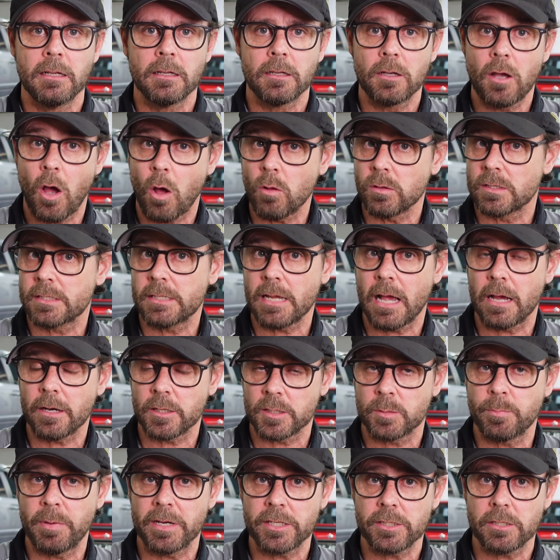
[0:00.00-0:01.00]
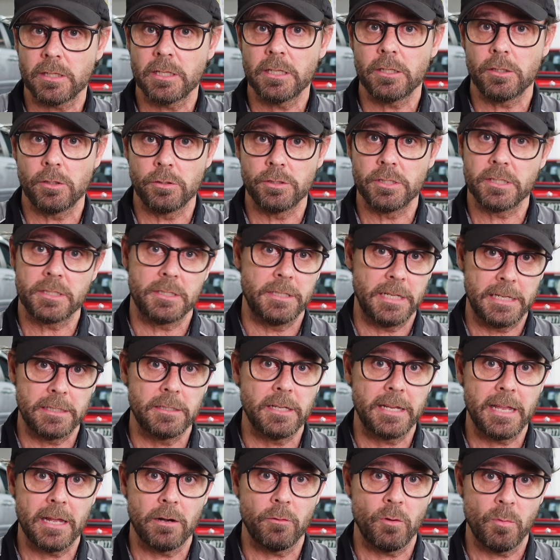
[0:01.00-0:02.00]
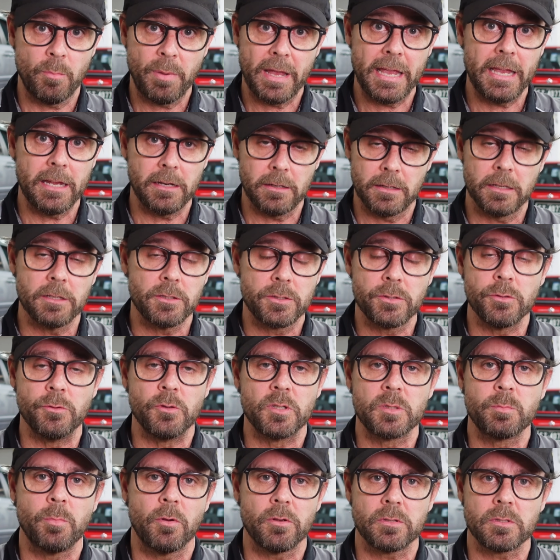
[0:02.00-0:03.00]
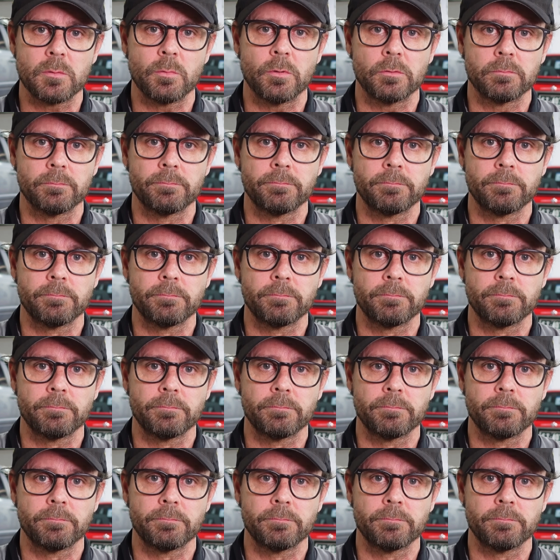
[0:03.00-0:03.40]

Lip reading: cold start especially, you just need to get it repaired as soon as possible.